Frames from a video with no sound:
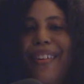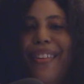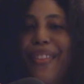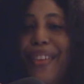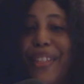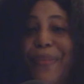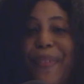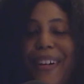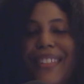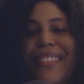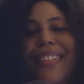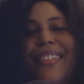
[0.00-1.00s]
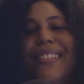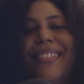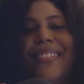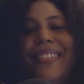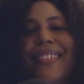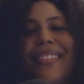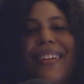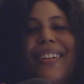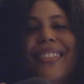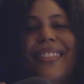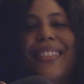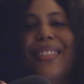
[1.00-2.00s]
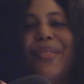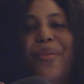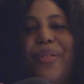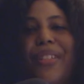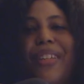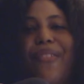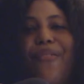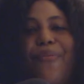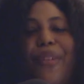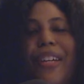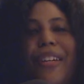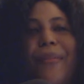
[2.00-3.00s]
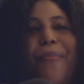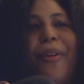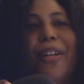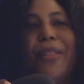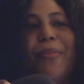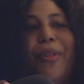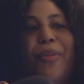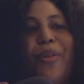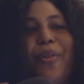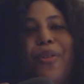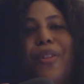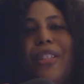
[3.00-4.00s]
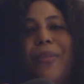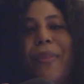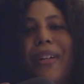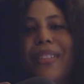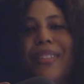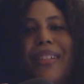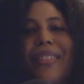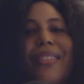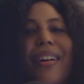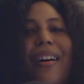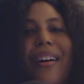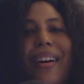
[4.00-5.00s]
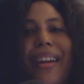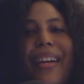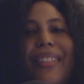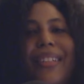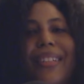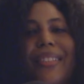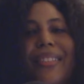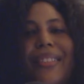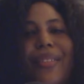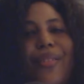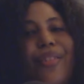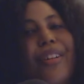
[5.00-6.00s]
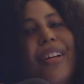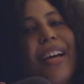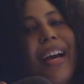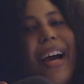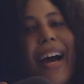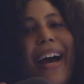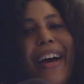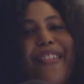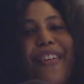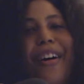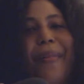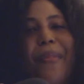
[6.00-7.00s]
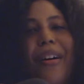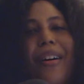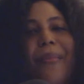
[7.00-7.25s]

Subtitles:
the sponsors, because this couldn't have been possible without the sponsors, the organizers. So IRAWMA,